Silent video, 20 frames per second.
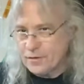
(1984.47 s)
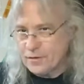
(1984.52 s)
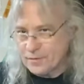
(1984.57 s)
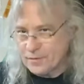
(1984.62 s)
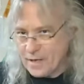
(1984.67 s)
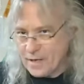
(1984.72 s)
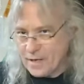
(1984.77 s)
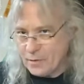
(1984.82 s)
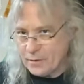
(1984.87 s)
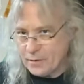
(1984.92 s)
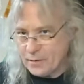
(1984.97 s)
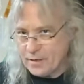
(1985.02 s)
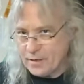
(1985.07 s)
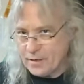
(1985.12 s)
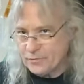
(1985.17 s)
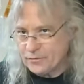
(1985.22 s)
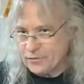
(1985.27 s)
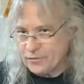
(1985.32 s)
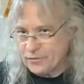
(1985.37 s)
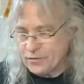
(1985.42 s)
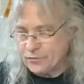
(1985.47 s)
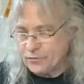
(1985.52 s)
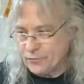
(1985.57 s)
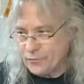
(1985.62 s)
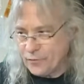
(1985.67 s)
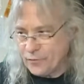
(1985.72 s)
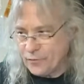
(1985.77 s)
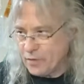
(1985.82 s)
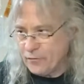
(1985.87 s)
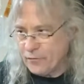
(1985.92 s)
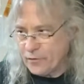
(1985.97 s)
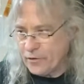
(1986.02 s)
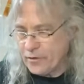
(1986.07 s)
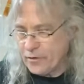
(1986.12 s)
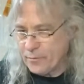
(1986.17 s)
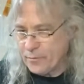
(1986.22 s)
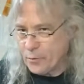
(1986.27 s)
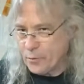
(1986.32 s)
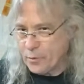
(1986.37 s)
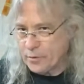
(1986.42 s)
nowadays, is very, very
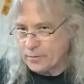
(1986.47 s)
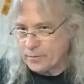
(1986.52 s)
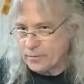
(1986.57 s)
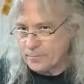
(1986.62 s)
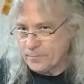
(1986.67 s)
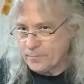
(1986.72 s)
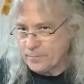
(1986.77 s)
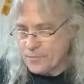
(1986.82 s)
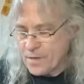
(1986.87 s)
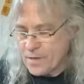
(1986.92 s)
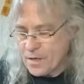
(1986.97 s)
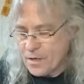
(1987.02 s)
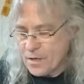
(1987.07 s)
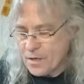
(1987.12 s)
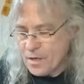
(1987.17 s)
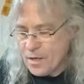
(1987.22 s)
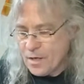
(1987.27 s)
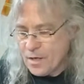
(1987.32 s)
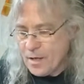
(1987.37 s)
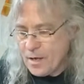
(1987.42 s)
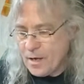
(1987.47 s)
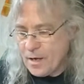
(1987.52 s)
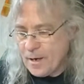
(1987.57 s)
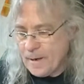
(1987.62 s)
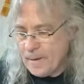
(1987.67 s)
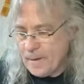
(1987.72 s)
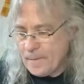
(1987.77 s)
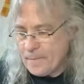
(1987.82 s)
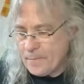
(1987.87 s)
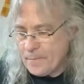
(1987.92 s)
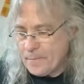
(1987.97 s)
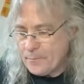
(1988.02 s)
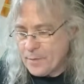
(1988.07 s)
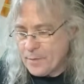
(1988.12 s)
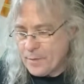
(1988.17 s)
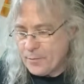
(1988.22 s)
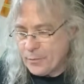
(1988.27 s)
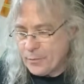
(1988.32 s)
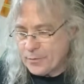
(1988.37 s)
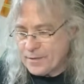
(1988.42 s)
important.
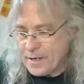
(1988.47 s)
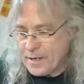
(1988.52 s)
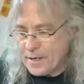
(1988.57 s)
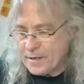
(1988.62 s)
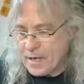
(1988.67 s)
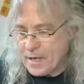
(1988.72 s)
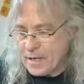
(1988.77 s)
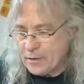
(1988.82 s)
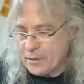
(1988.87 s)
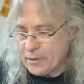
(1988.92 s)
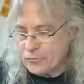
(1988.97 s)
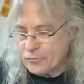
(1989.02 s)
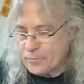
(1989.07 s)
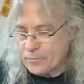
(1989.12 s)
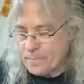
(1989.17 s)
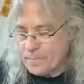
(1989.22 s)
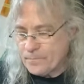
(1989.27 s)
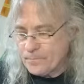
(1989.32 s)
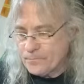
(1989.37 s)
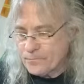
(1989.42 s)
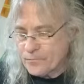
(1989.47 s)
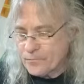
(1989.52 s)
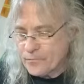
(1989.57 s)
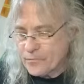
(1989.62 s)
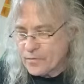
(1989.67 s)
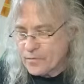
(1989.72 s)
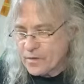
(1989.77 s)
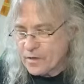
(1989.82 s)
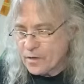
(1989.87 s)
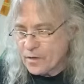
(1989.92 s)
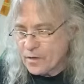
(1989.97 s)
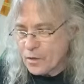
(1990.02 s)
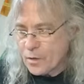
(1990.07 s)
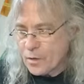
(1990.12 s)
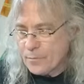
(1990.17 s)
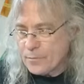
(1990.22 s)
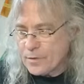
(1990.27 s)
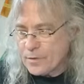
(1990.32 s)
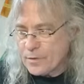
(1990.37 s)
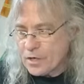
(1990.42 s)
People with that knowledge,
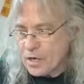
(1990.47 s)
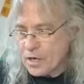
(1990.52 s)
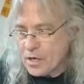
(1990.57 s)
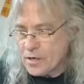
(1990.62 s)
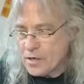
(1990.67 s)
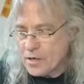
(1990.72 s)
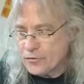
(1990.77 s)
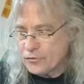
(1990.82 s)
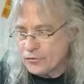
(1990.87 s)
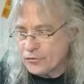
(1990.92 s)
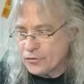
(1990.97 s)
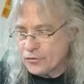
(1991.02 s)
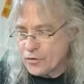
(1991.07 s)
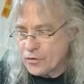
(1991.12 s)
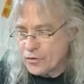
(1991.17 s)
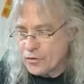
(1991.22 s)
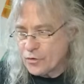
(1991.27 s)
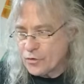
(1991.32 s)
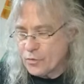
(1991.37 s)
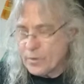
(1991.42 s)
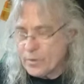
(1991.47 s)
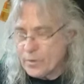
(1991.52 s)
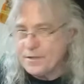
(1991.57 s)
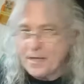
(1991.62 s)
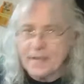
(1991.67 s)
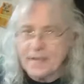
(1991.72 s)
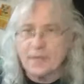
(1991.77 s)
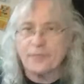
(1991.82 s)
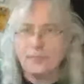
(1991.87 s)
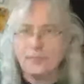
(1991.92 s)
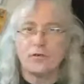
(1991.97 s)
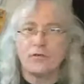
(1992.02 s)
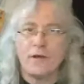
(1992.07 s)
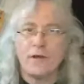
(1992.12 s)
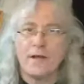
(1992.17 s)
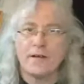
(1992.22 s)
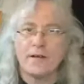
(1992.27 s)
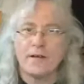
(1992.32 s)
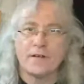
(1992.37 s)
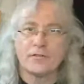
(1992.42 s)
because we take it for
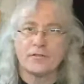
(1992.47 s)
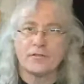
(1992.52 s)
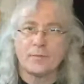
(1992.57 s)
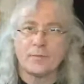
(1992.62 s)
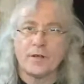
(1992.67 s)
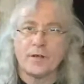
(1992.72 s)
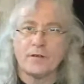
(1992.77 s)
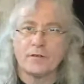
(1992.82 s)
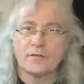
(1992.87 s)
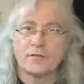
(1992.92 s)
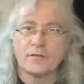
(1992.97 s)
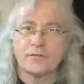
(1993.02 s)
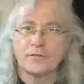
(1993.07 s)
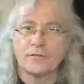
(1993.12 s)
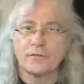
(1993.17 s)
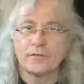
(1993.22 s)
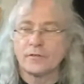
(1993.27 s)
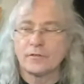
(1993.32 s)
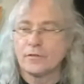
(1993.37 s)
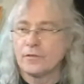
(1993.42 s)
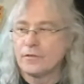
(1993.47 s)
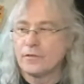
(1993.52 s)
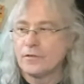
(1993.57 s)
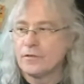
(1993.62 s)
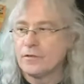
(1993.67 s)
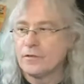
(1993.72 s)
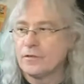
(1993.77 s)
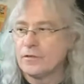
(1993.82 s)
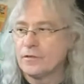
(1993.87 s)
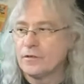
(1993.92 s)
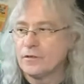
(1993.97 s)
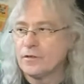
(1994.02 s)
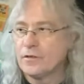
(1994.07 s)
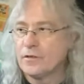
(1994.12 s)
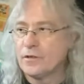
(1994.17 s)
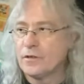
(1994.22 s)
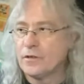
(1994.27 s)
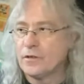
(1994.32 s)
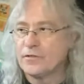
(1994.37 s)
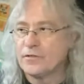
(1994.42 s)
granted as players. You
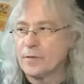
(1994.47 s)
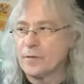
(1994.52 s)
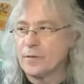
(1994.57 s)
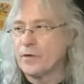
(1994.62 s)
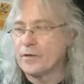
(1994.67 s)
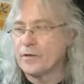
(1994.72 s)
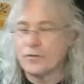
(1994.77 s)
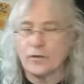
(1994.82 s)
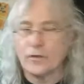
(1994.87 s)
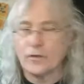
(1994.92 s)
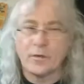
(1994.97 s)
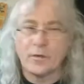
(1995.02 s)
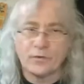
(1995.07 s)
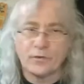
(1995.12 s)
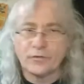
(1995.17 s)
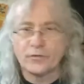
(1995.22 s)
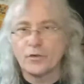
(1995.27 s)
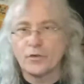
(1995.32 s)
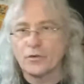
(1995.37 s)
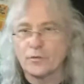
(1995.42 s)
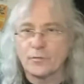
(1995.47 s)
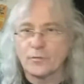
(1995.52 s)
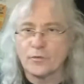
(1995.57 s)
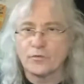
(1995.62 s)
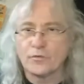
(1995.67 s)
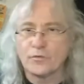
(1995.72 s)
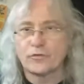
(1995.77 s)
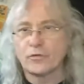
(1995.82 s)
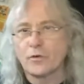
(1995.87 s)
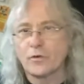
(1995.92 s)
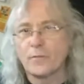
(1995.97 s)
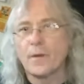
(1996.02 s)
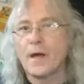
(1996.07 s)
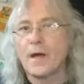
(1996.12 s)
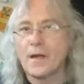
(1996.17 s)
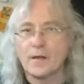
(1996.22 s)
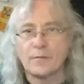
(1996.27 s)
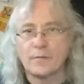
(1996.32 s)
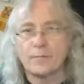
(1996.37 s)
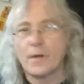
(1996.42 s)
know, if something breaks, okay, we'll just go to a music store,
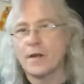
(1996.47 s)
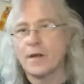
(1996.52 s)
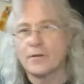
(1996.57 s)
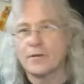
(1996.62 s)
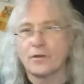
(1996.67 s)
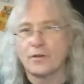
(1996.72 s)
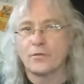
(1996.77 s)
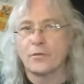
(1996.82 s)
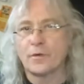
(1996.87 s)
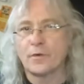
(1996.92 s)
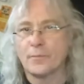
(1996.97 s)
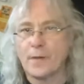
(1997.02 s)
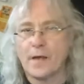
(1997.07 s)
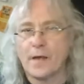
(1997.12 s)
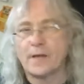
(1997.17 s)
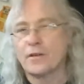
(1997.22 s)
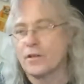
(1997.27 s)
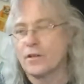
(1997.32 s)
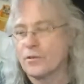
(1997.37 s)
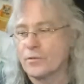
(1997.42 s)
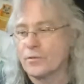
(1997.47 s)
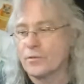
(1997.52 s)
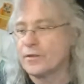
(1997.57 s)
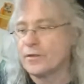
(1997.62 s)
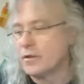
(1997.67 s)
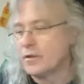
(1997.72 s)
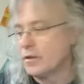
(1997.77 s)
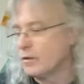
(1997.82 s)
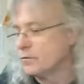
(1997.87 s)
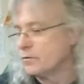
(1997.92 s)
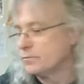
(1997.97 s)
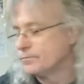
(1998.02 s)
buy another one, buy another one. You know,